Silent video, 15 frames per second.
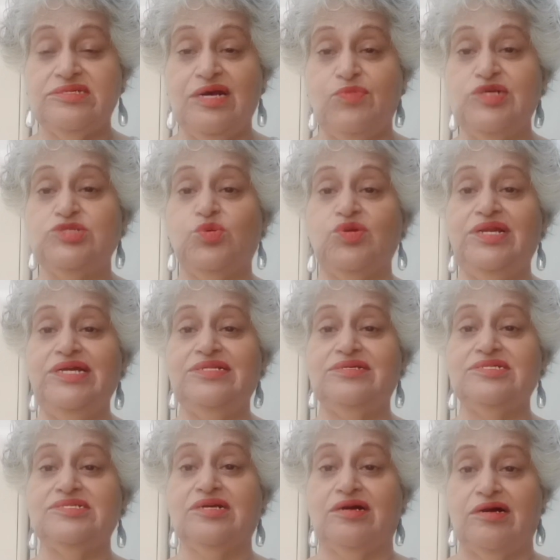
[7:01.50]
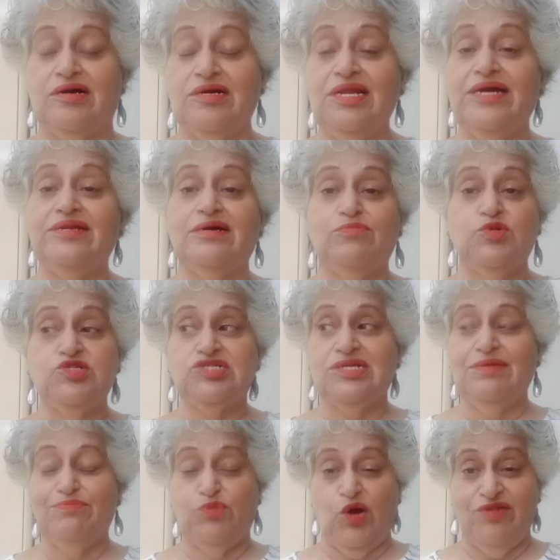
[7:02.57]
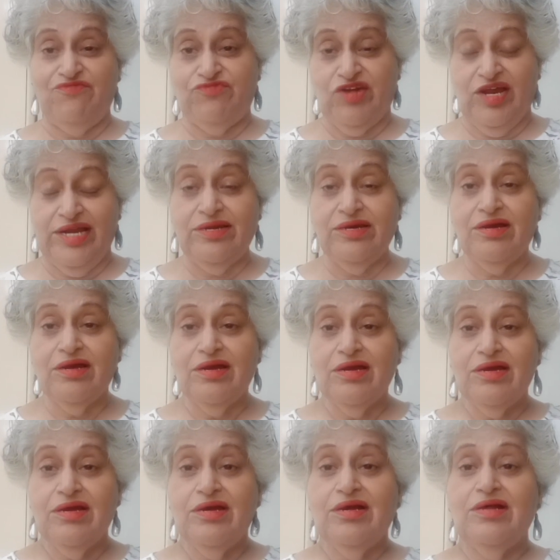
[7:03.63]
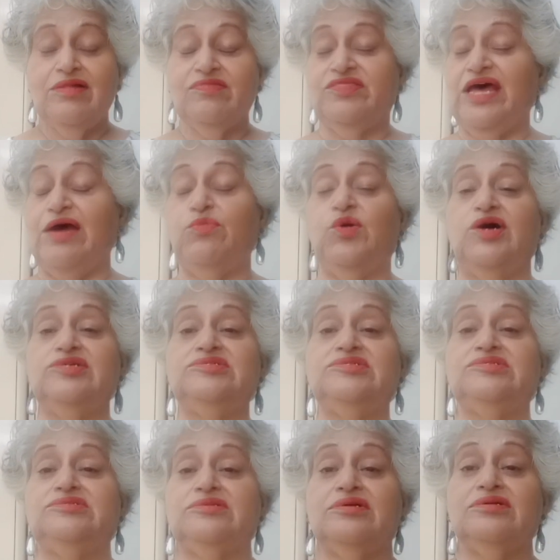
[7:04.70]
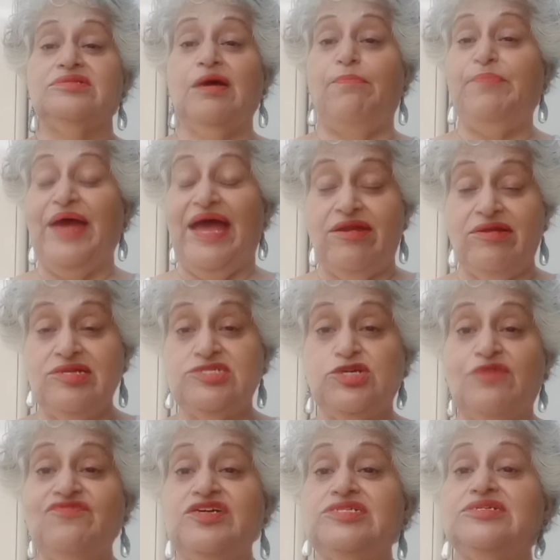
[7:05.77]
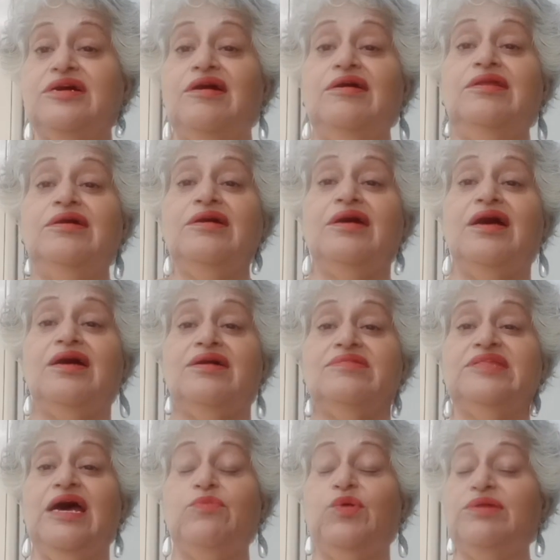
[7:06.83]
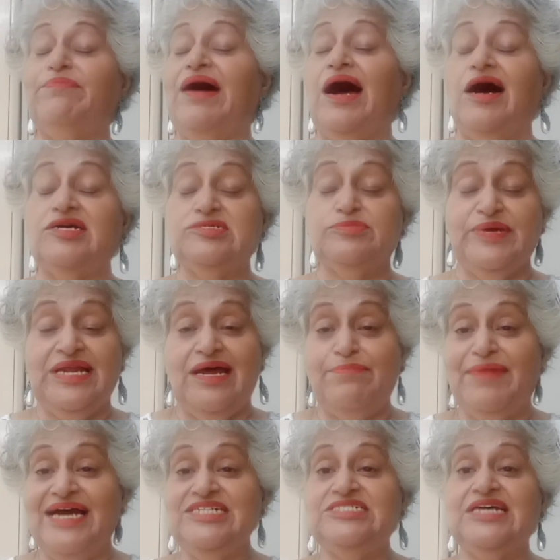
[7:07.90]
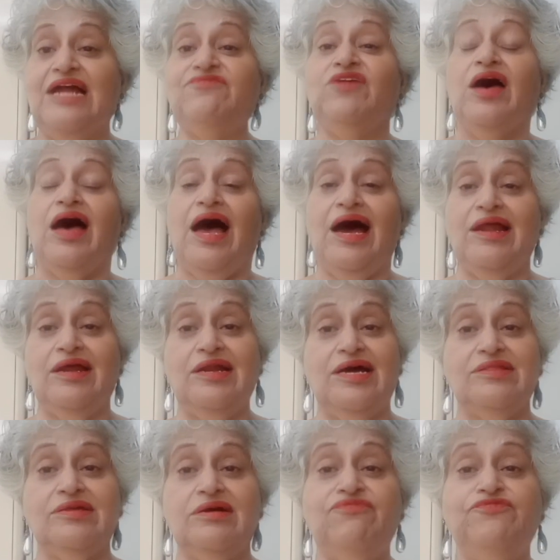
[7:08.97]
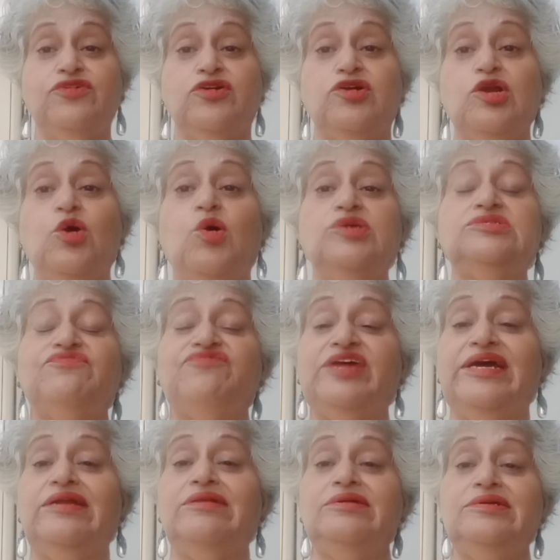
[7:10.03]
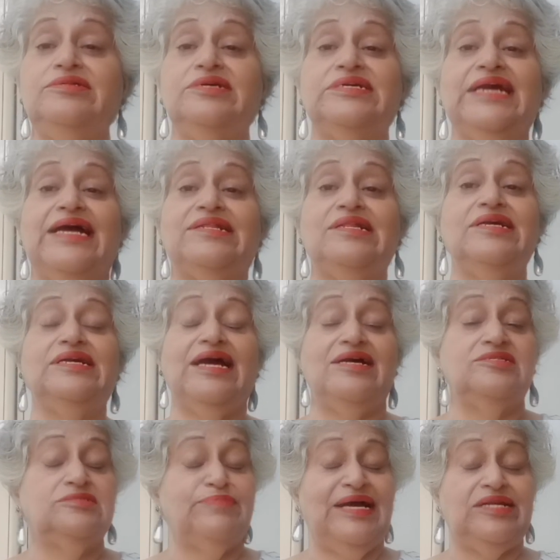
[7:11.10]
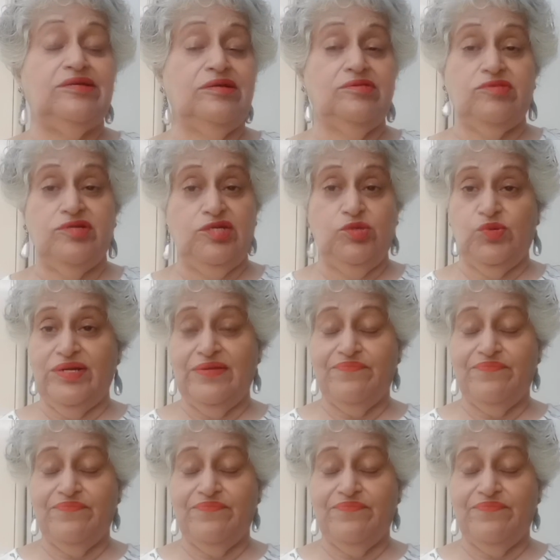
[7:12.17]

was only this girl and her Muslim boyfriend. There was the parents of this girl. There were my husband and myself and another close friend in the Catholic Charismatic Renewal.